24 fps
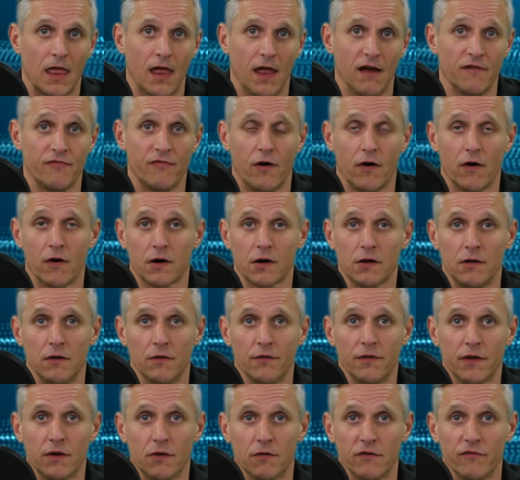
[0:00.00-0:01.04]
FR
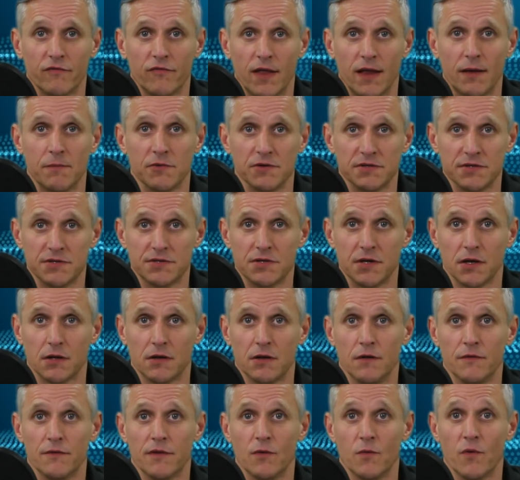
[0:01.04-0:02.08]
clothing or flame resistant
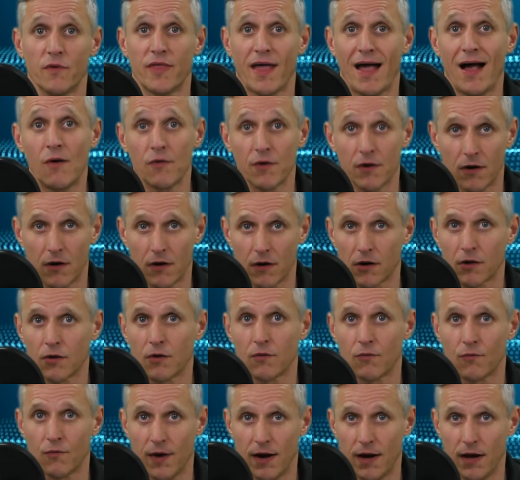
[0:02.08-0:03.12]
clothing without an arc
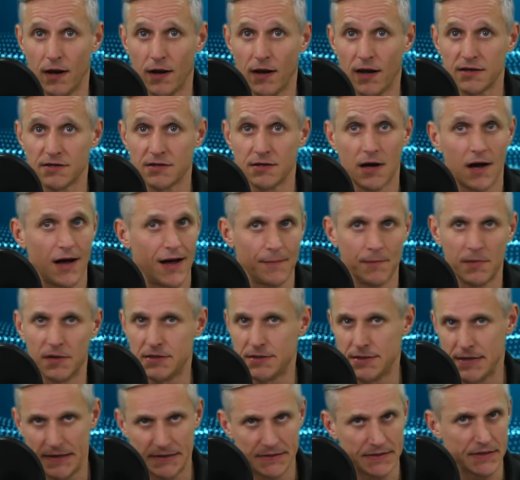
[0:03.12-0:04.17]
rating has not been
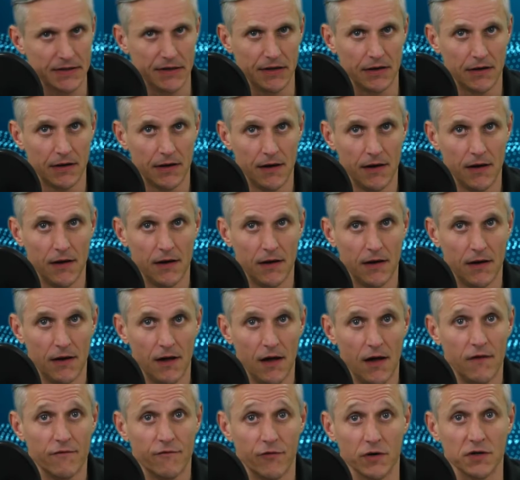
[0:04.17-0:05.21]
tested
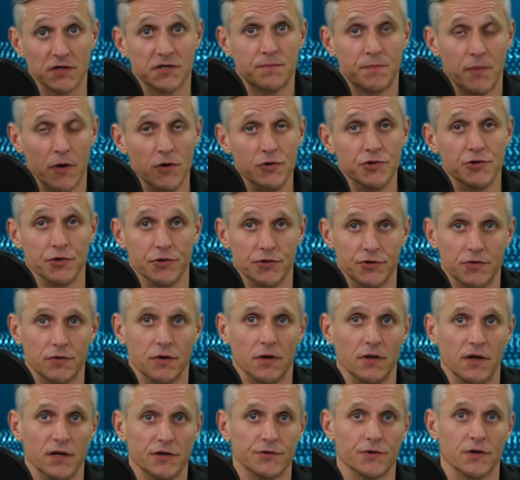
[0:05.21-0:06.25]
for exposure to an
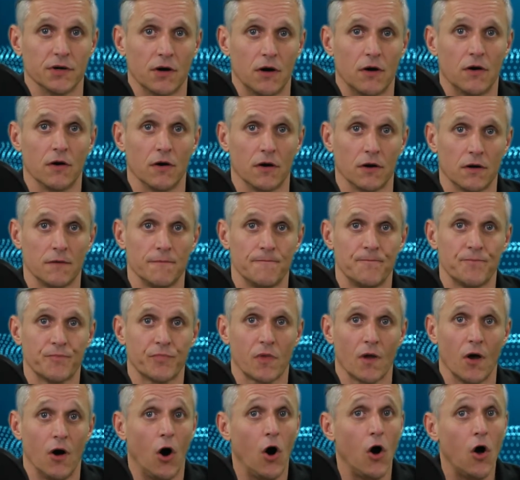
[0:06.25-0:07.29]
electric arc.
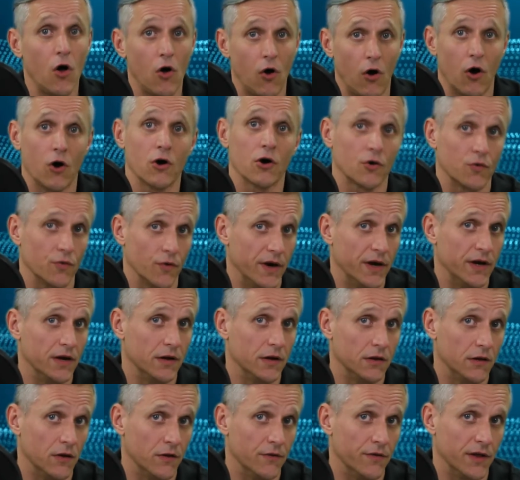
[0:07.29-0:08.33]
All arc
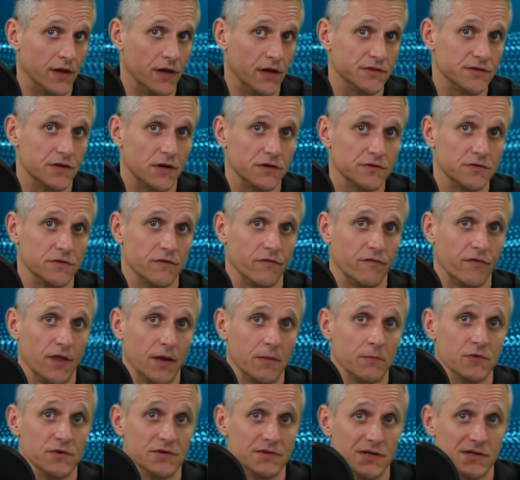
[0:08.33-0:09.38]
rated clothing is also
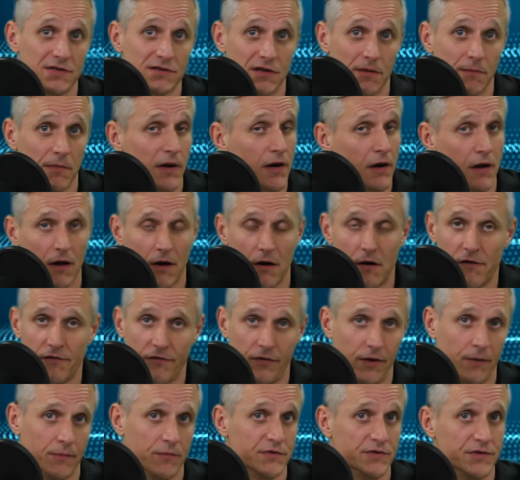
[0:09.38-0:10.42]
flame resistant, but not all
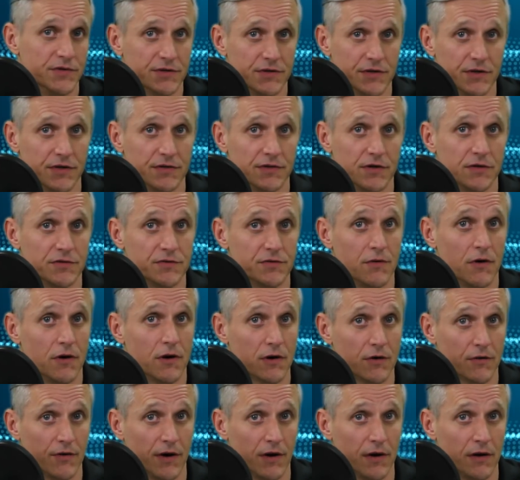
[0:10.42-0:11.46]
flame resistant is also
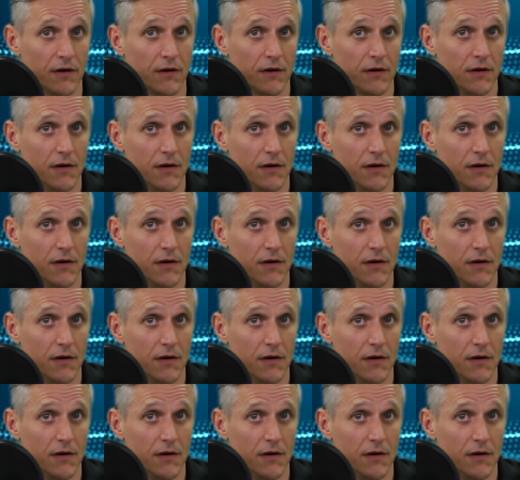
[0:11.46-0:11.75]
arc rated.